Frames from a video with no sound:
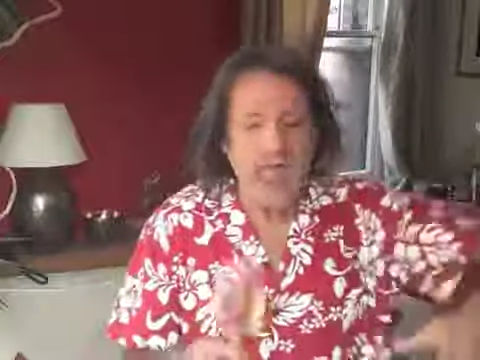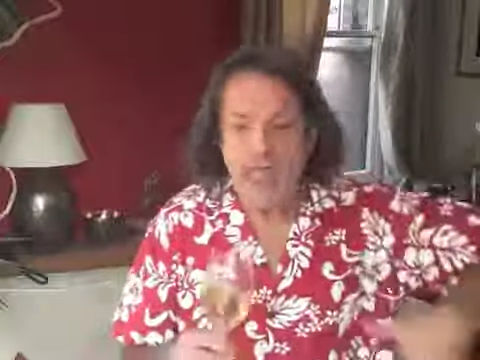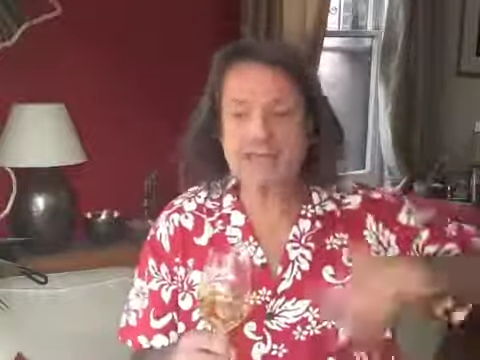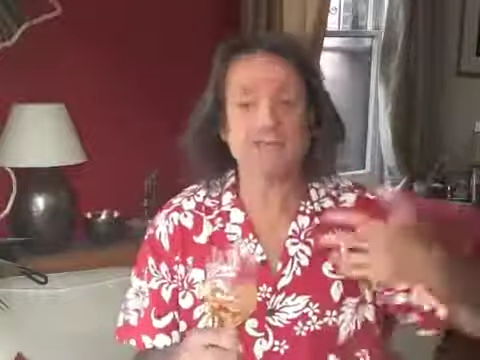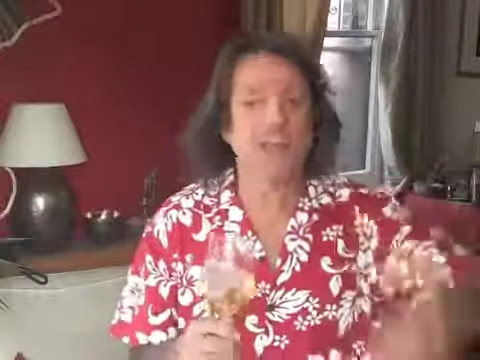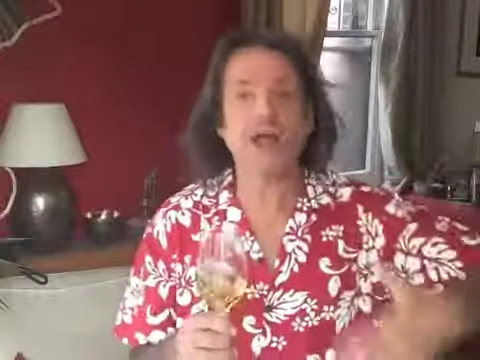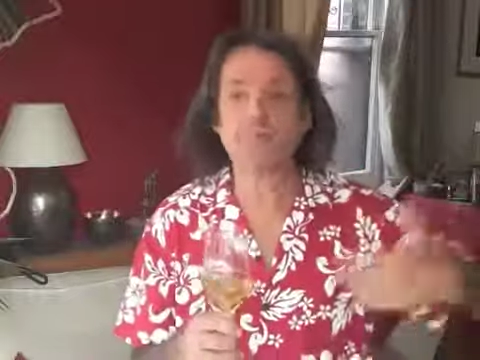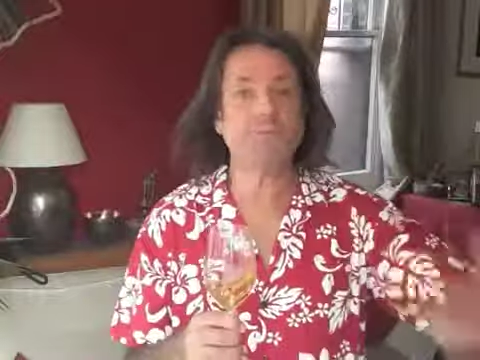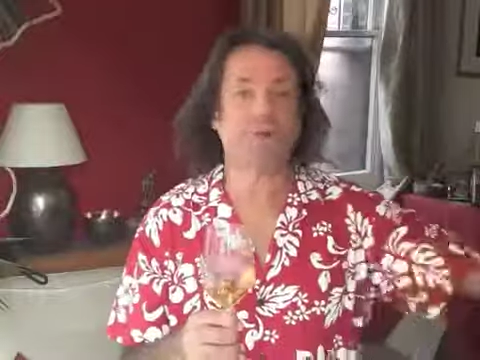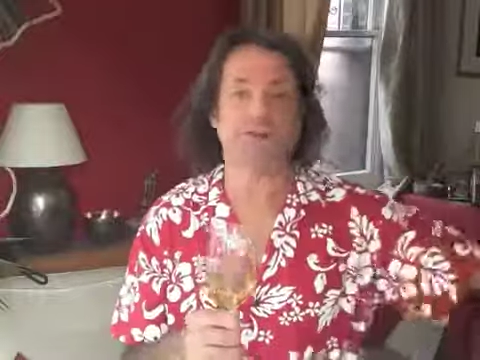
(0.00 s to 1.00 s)
It's
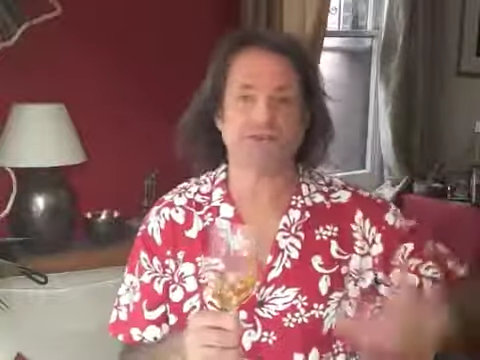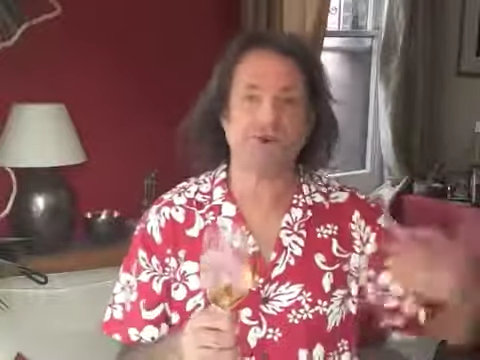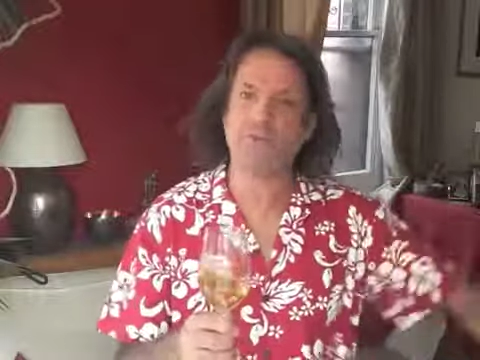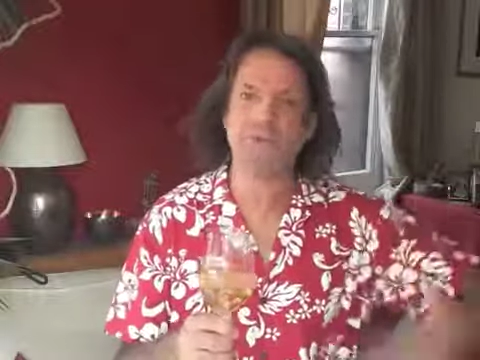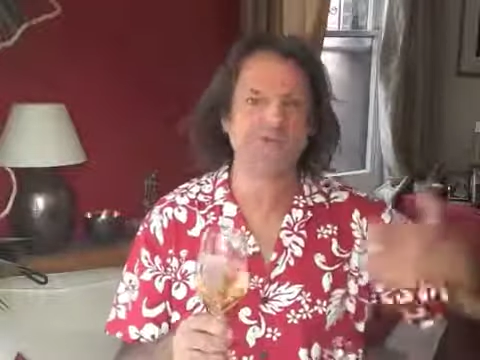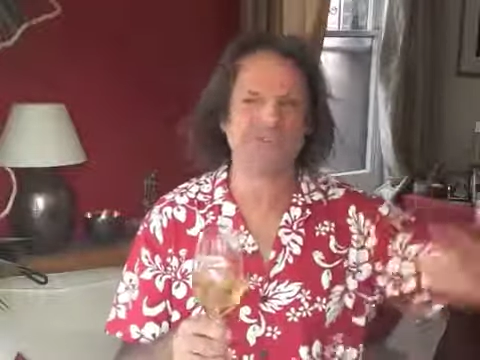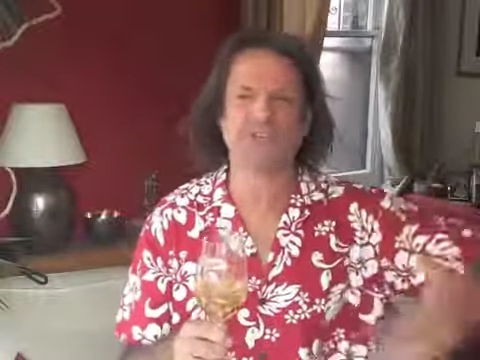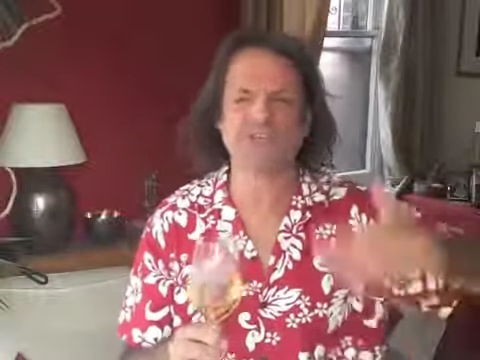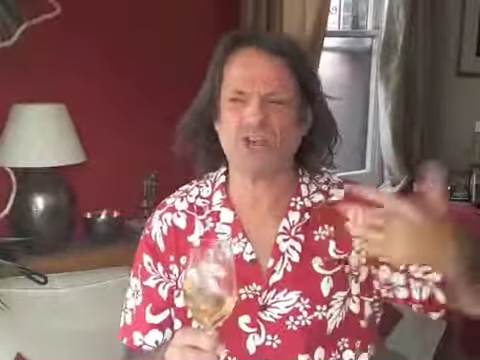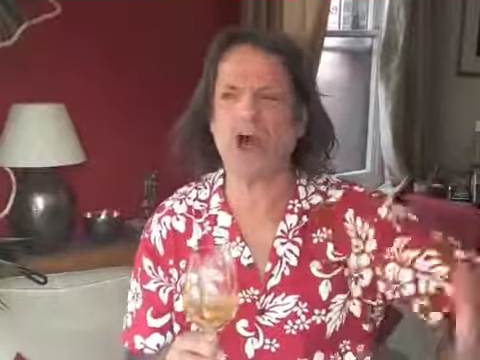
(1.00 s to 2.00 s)
light-bodied, or maybe
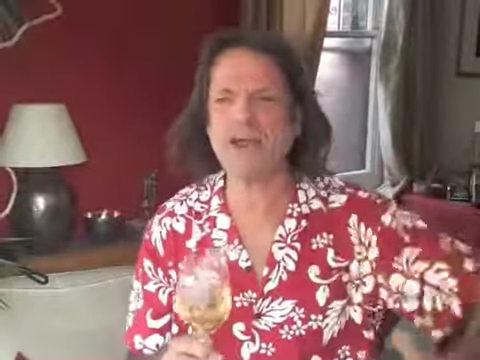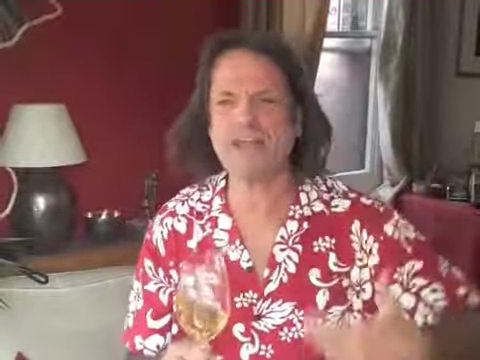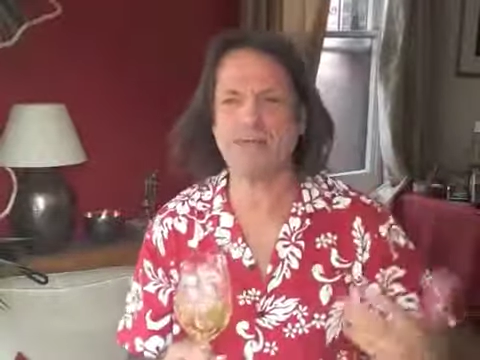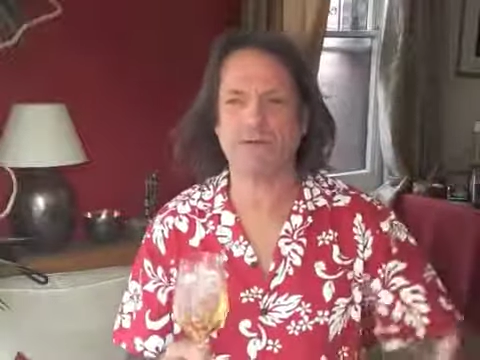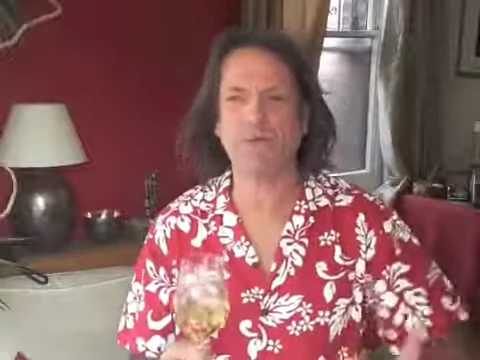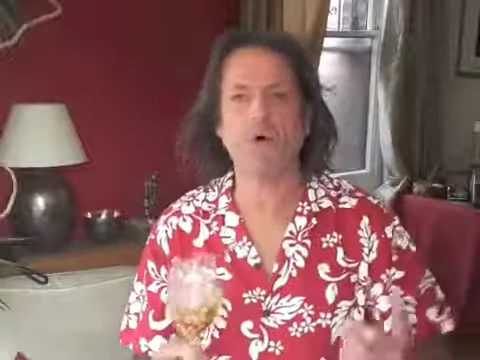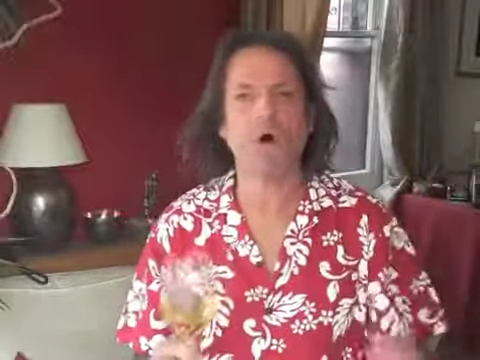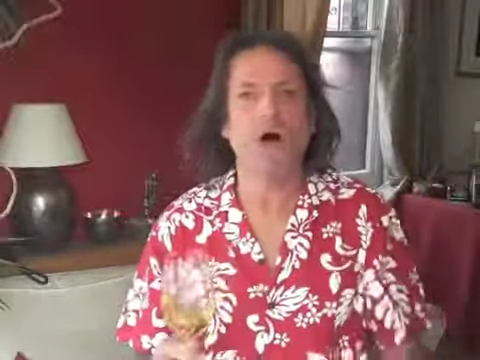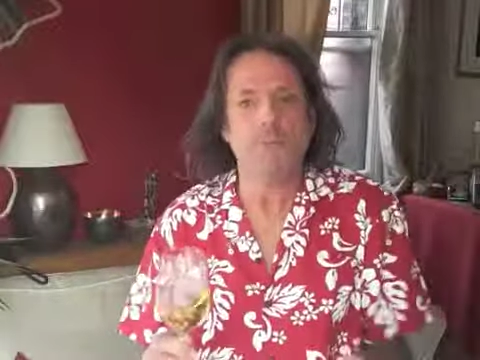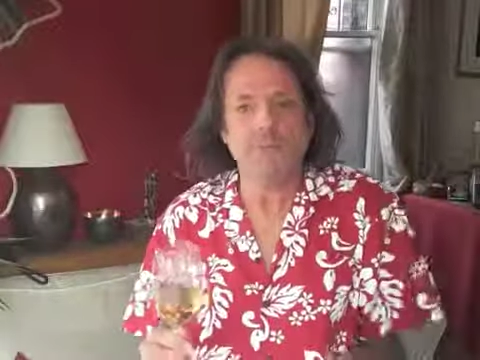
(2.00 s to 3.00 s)
just a tiny bit
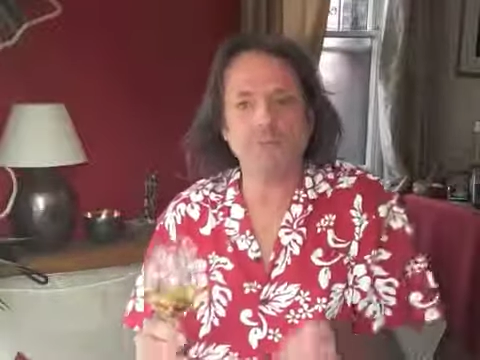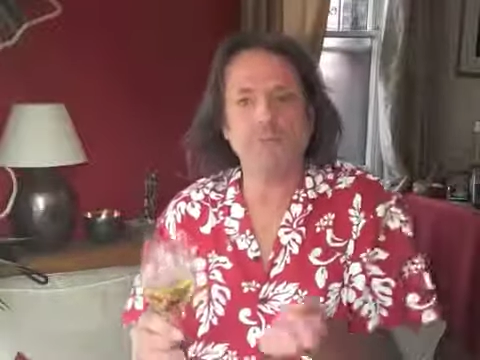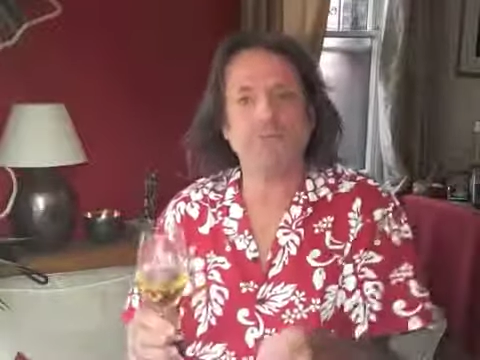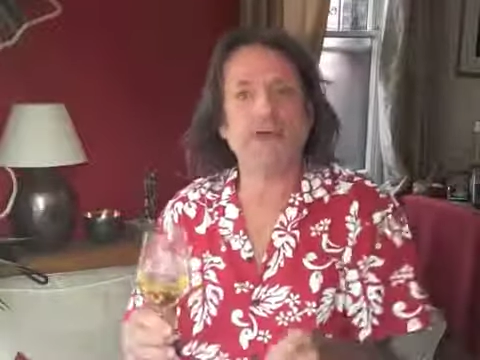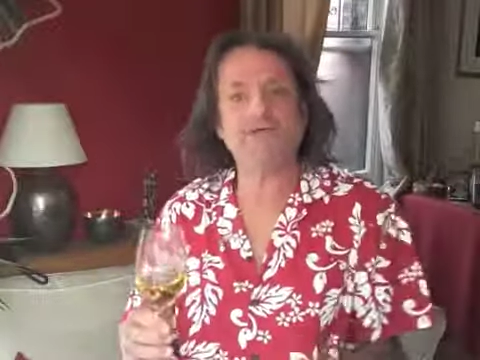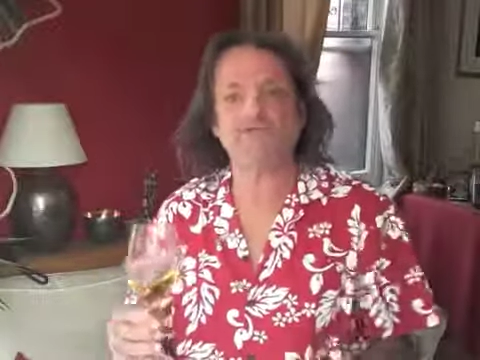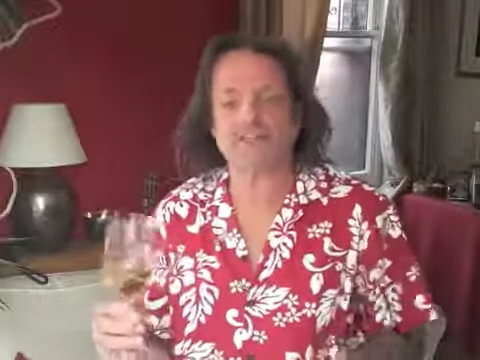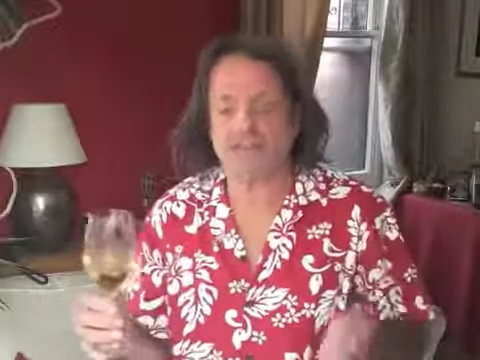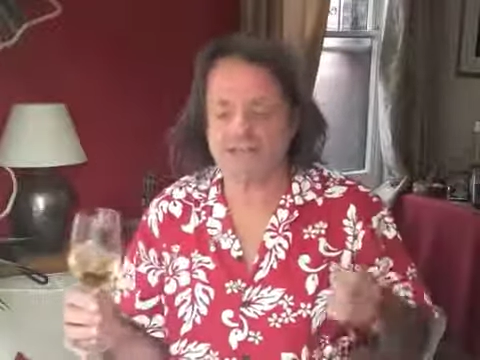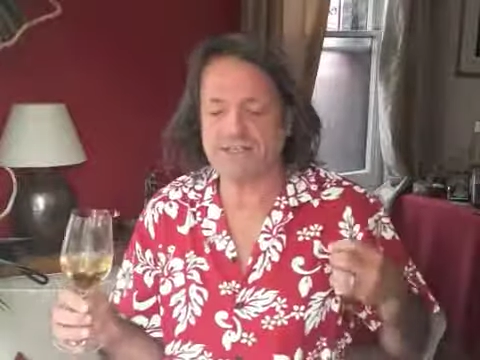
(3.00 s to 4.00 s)
more, but the flavour
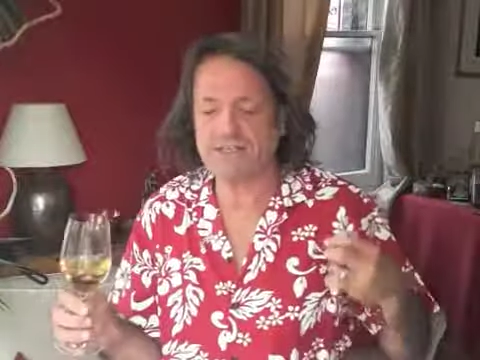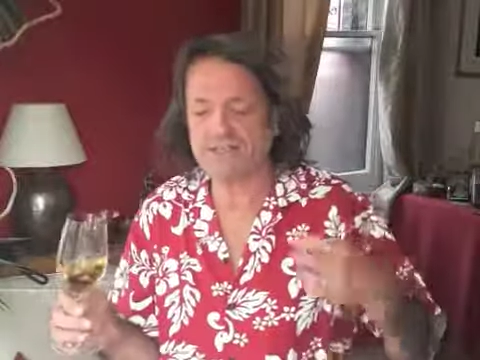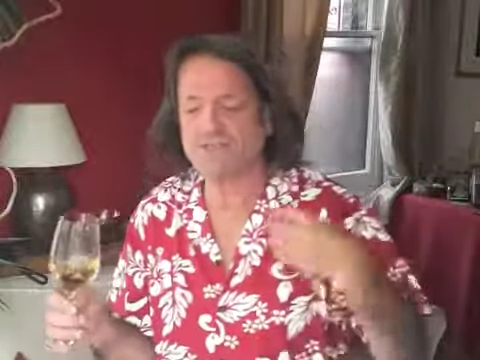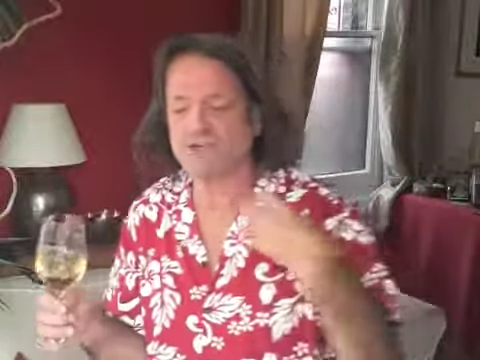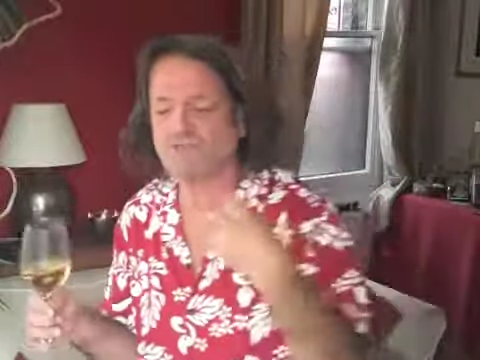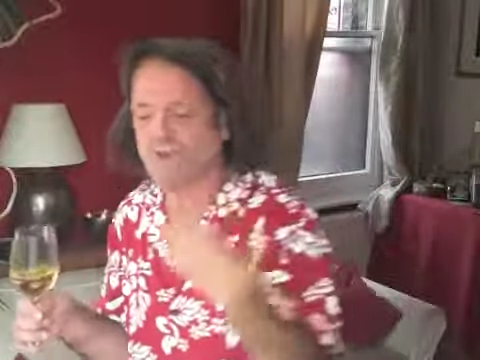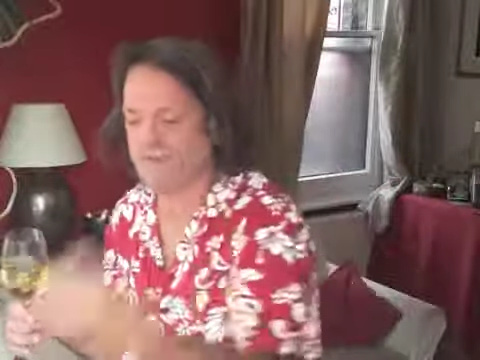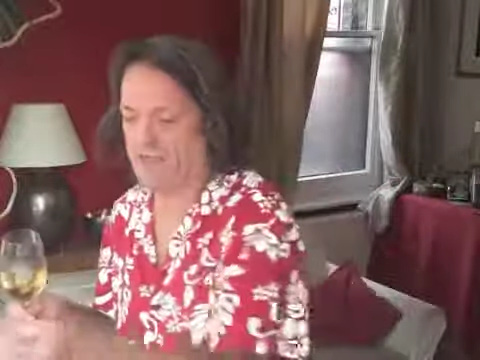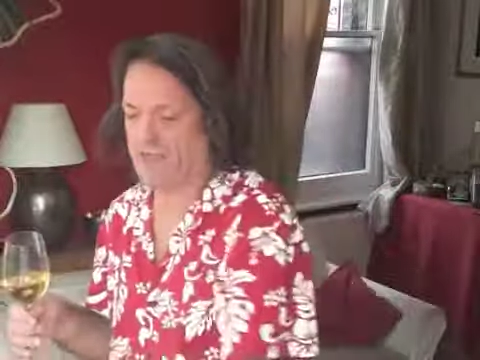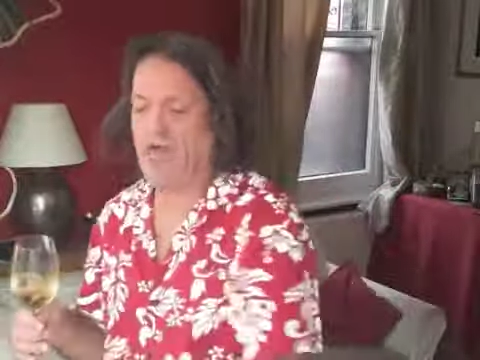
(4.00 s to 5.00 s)
intensity is
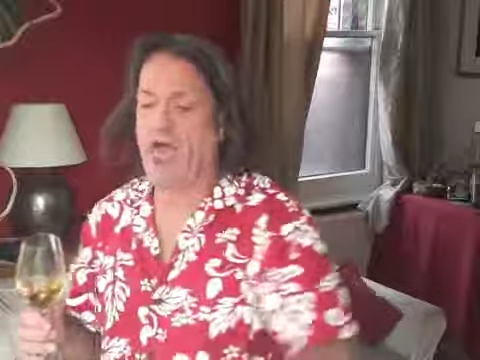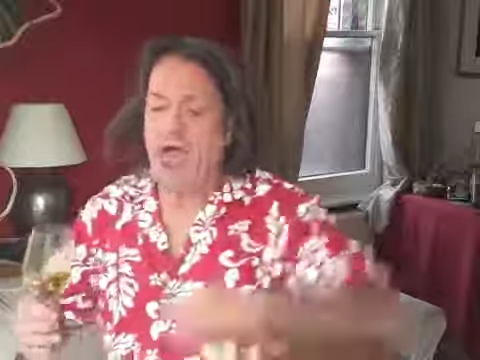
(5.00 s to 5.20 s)
terrific,